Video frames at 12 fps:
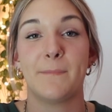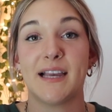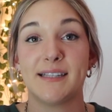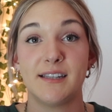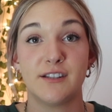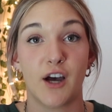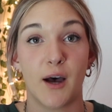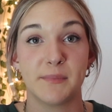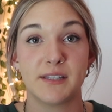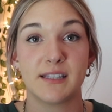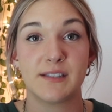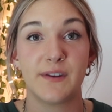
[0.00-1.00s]
Macy
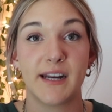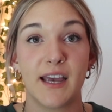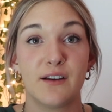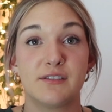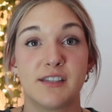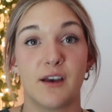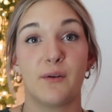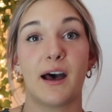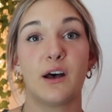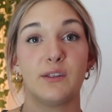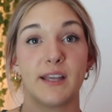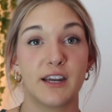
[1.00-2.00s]
Thompson's video, so
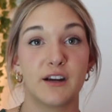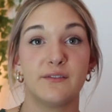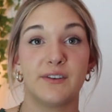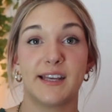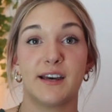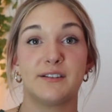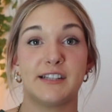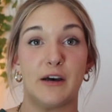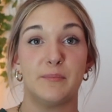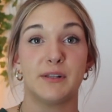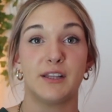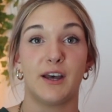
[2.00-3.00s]
I'll link her video
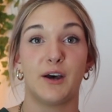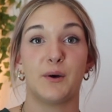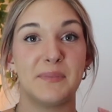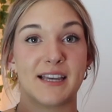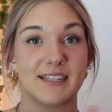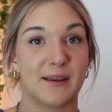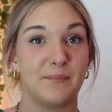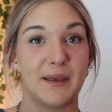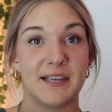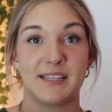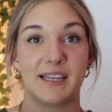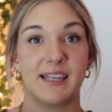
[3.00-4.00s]
down below because I'm
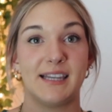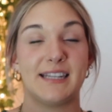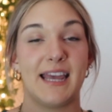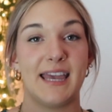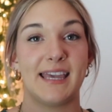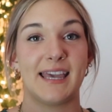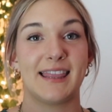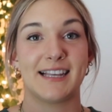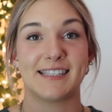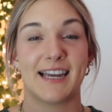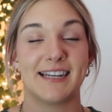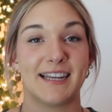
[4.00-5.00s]
basically taking
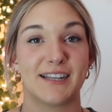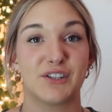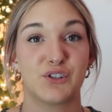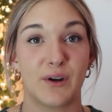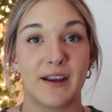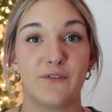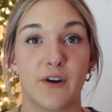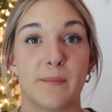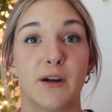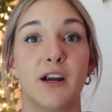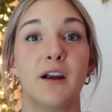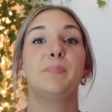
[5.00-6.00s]
this idea straight from
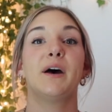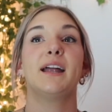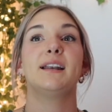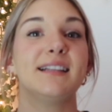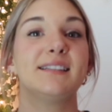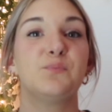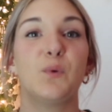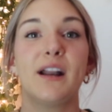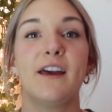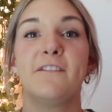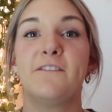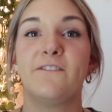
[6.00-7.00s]
her. But it's what
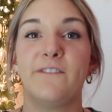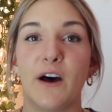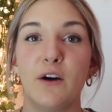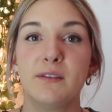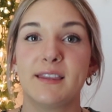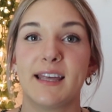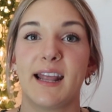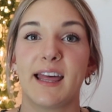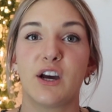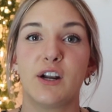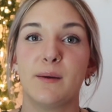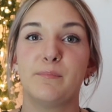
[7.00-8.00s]
I felt that I
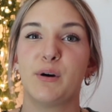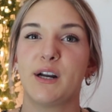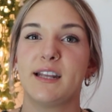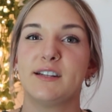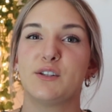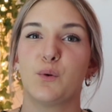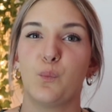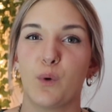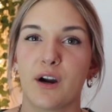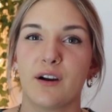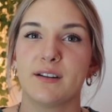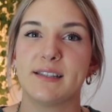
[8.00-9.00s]
couldn't put into
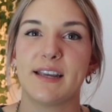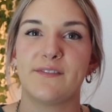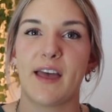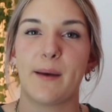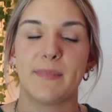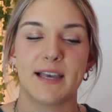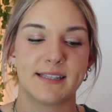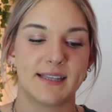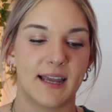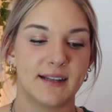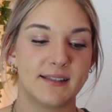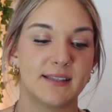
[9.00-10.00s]
words, if that makes
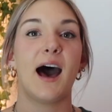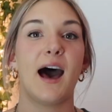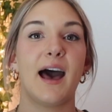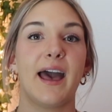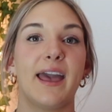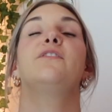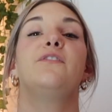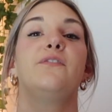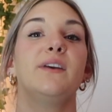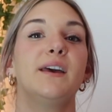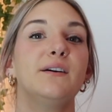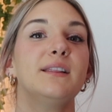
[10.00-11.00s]
sense. I
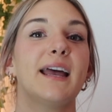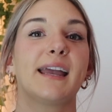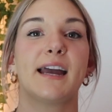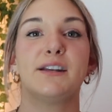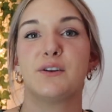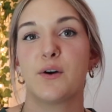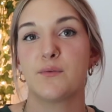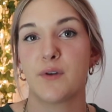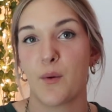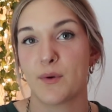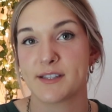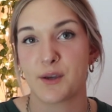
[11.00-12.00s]
feel like I don't
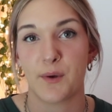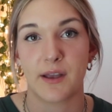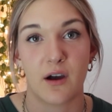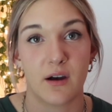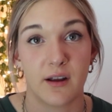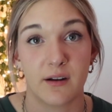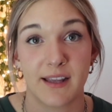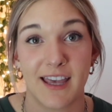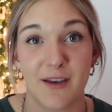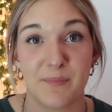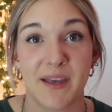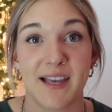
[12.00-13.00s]
know what's going on
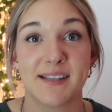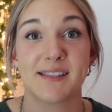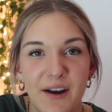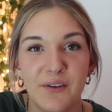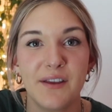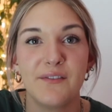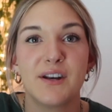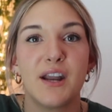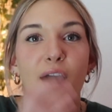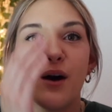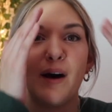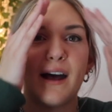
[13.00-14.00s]
campus. I don't even
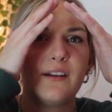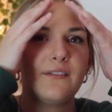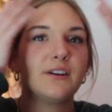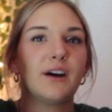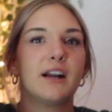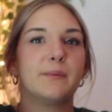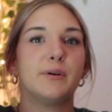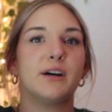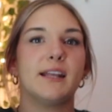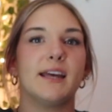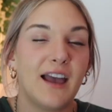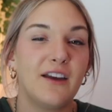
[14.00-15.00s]
know how to
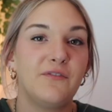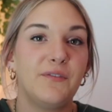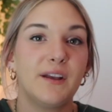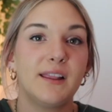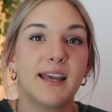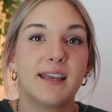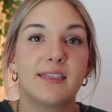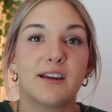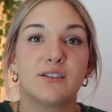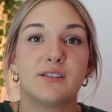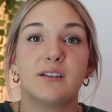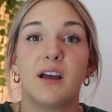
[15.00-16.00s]
put I feel like
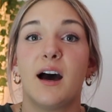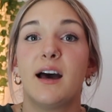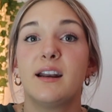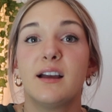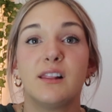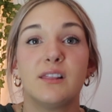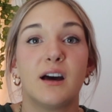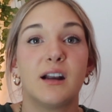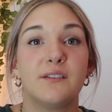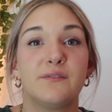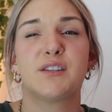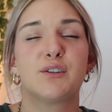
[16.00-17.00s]
there's not a lot
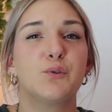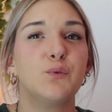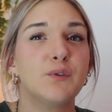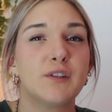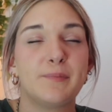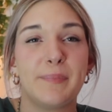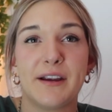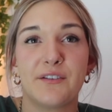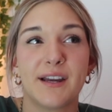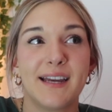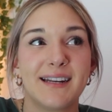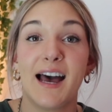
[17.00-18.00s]
of school
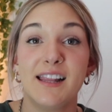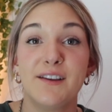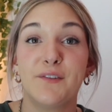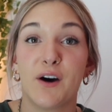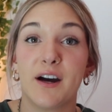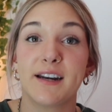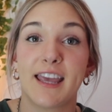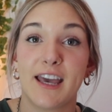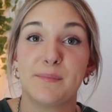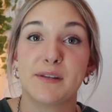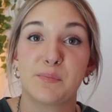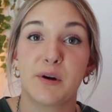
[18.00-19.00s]
spirit. I live on
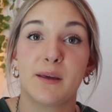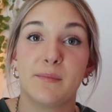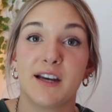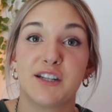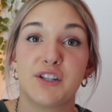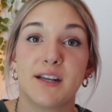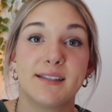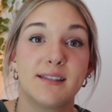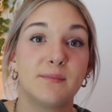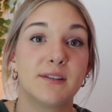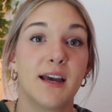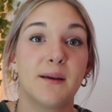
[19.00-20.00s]
campus pretty much, and
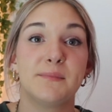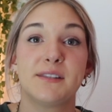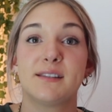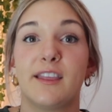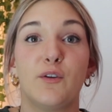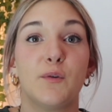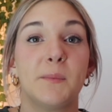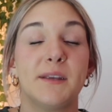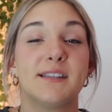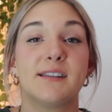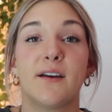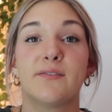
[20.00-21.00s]
sometimes there will be
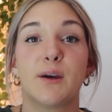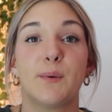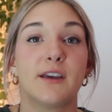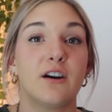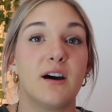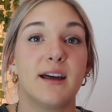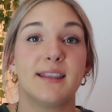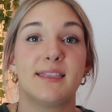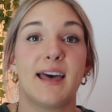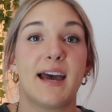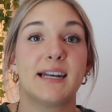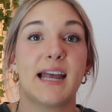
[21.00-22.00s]
stuff going on
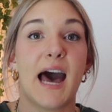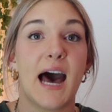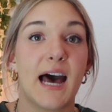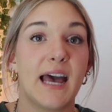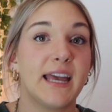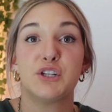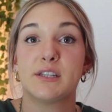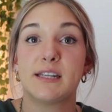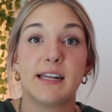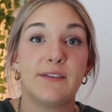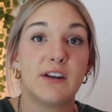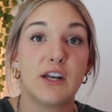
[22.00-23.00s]
that I just
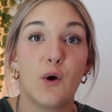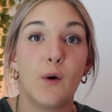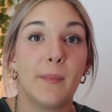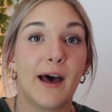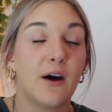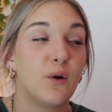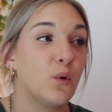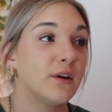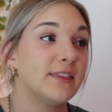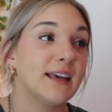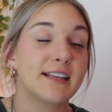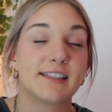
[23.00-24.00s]
didn't even know about, or
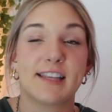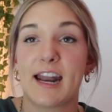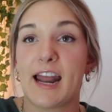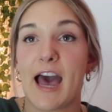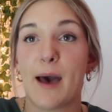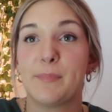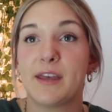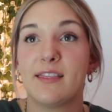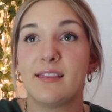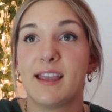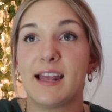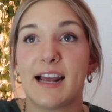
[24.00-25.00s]
things that
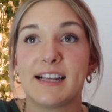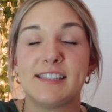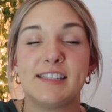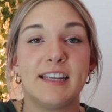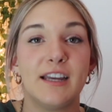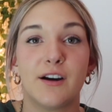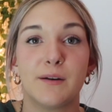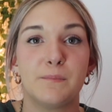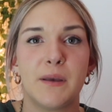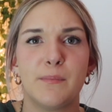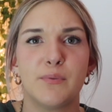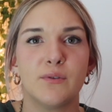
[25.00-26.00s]
happen and I see on
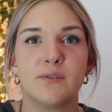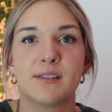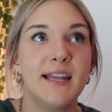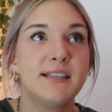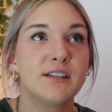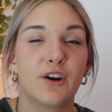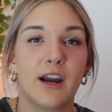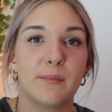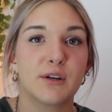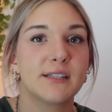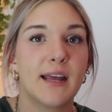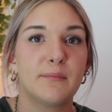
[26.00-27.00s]
people's Instagram
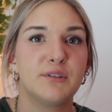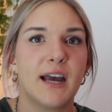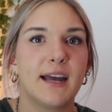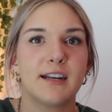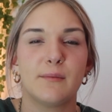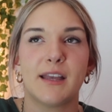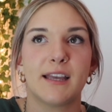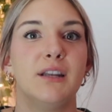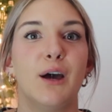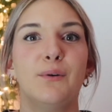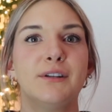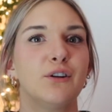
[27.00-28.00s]
or Snapchat and I'm like,
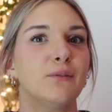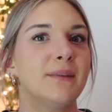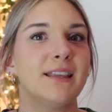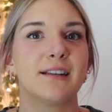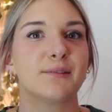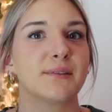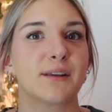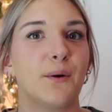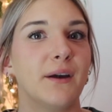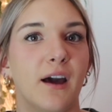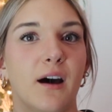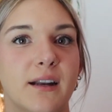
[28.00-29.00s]
no one told me this was
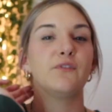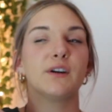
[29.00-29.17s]
going on.